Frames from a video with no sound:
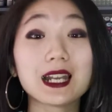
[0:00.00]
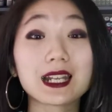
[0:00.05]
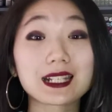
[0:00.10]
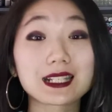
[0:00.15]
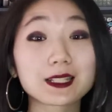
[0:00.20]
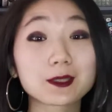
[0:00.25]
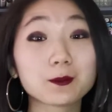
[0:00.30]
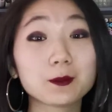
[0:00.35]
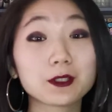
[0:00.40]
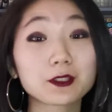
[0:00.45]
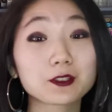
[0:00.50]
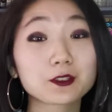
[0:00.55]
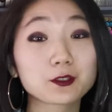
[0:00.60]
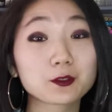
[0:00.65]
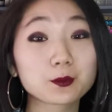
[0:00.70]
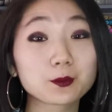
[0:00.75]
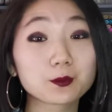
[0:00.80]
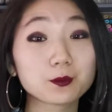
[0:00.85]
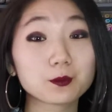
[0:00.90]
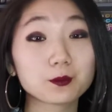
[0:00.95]
As it's
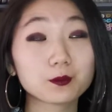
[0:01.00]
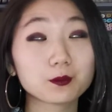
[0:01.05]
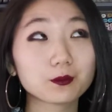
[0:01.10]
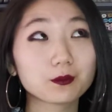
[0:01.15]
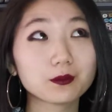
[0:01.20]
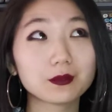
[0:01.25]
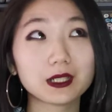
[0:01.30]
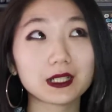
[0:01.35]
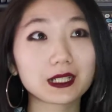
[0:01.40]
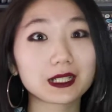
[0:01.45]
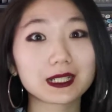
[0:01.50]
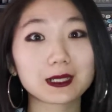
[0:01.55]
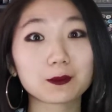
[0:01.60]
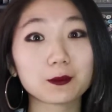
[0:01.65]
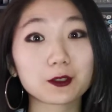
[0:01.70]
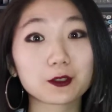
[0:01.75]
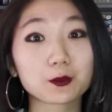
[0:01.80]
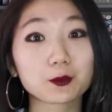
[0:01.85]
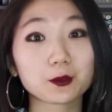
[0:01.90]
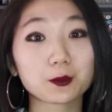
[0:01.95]

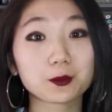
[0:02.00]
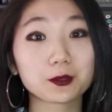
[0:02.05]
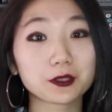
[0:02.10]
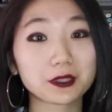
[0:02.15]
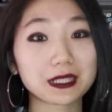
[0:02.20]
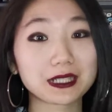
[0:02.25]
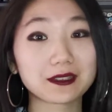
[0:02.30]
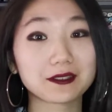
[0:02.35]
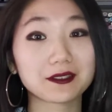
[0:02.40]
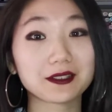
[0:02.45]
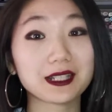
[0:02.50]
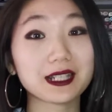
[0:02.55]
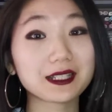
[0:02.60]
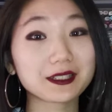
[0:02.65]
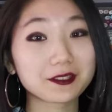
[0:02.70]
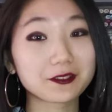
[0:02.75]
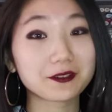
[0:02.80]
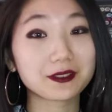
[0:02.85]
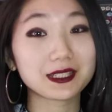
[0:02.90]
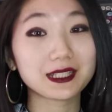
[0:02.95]
much more personal
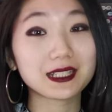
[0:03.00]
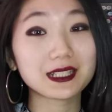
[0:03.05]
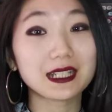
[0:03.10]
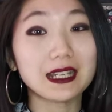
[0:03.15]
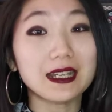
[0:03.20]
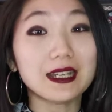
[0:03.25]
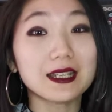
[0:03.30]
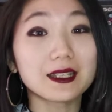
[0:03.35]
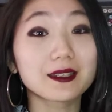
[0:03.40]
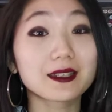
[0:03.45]
and unique,